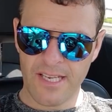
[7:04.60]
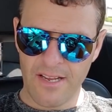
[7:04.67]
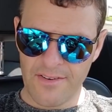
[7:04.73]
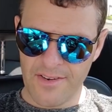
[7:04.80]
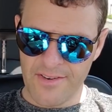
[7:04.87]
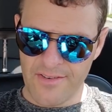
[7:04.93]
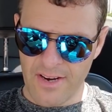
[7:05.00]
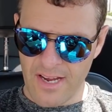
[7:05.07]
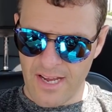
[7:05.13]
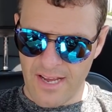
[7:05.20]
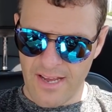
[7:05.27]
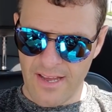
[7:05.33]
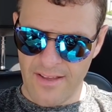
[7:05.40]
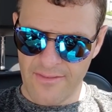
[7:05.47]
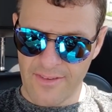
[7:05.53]
down to
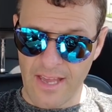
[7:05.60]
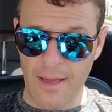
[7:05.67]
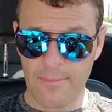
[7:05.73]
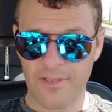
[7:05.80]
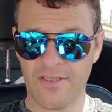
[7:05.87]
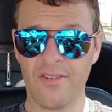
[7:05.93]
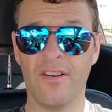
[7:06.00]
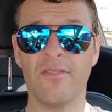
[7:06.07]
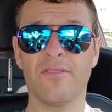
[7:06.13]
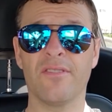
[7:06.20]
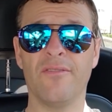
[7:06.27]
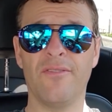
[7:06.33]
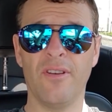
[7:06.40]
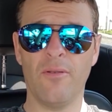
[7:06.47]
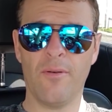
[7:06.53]
drive Capistrano,
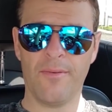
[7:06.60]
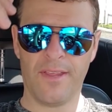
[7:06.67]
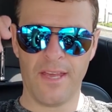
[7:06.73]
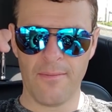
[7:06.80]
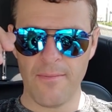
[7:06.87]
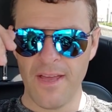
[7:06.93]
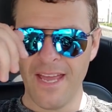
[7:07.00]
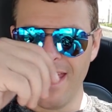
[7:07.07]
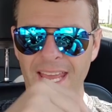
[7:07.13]
so Phil went with him.